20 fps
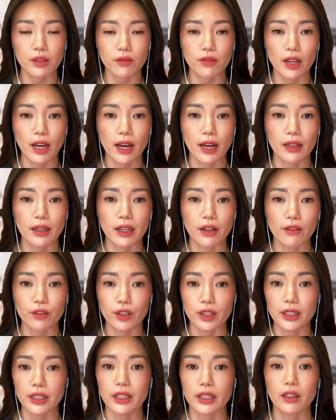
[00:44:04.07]
that
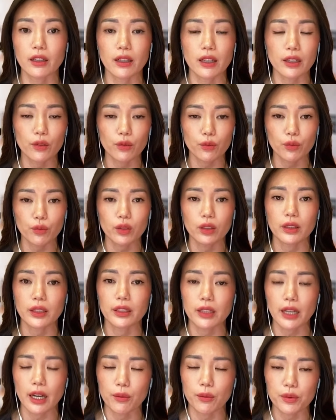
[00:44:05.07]
every year, and it
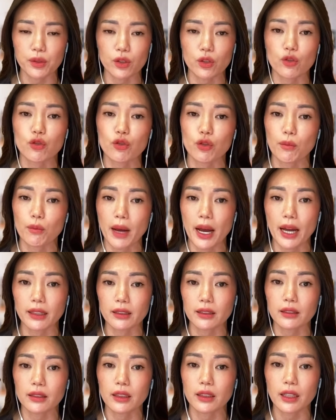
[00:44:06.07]
really helps to
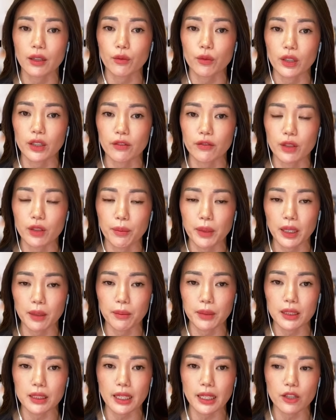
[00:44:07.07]
dramatically get rid of the
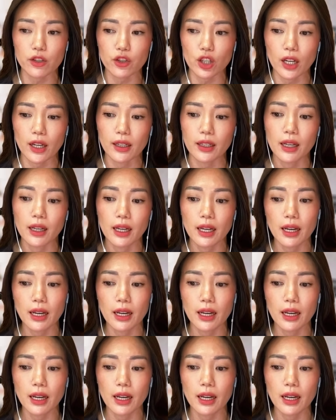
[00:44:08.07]
pigmentation.